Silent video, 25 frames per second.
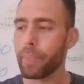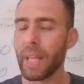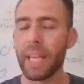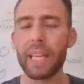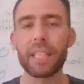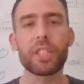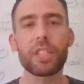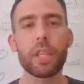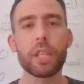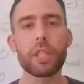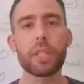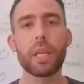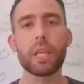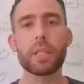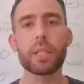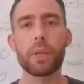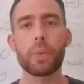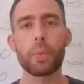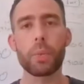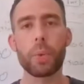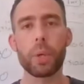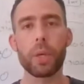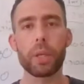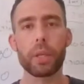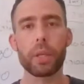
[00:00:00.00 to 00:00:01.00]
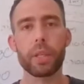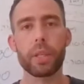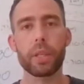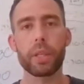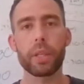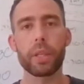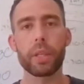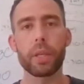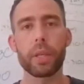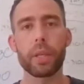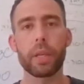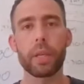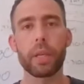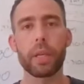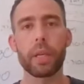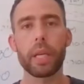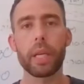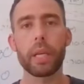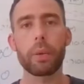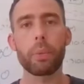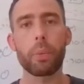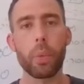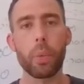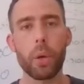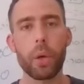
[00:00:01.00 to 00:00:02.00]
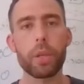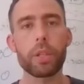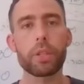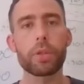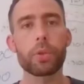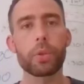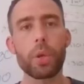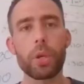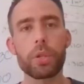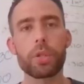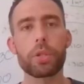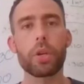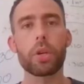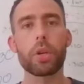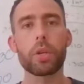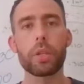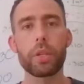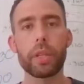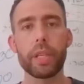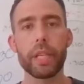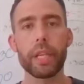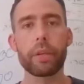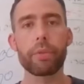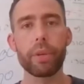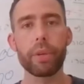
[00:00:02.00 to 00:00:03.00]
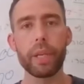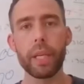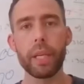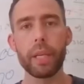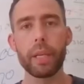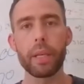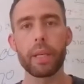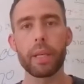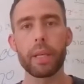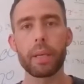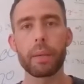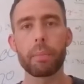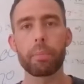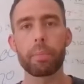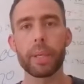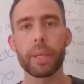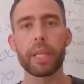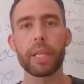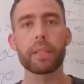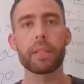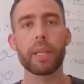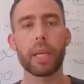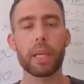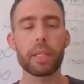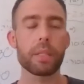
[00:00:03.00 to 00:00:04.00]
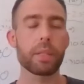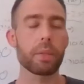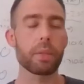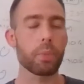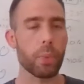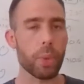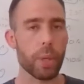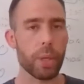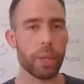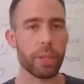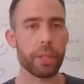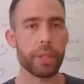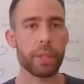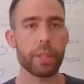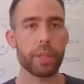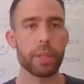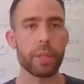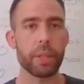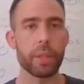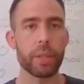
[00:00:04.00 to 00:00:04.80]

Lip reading: it just doesn't work. It worked to a certain degree, but it doesn't work.